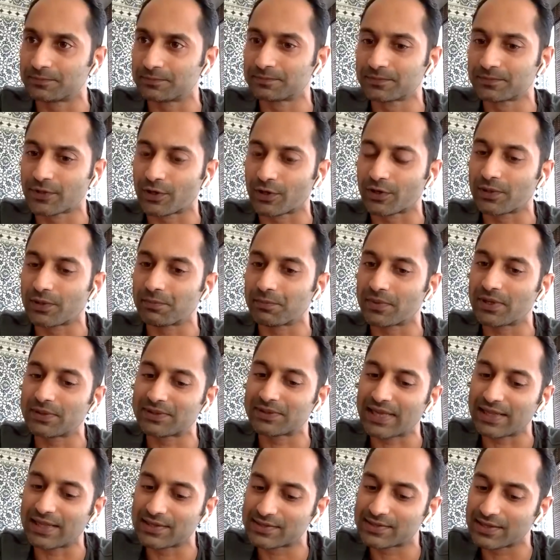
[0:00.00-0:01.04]
you know, he
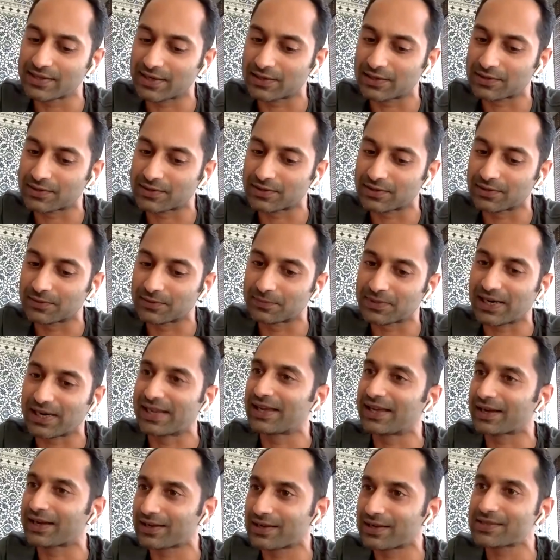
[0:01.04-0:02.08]
tells that
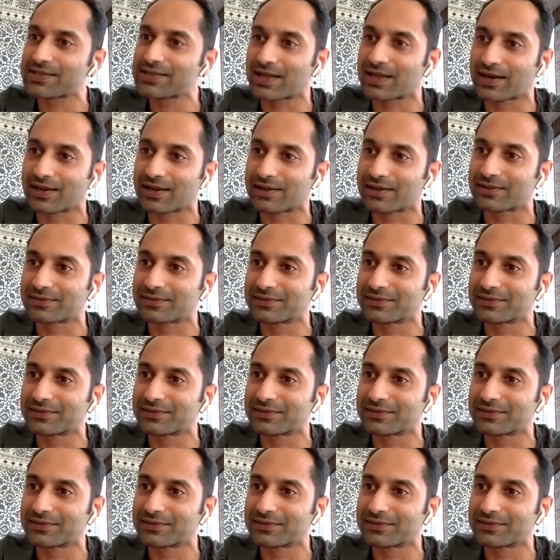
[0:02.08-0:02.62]
Kaliyakula Sare,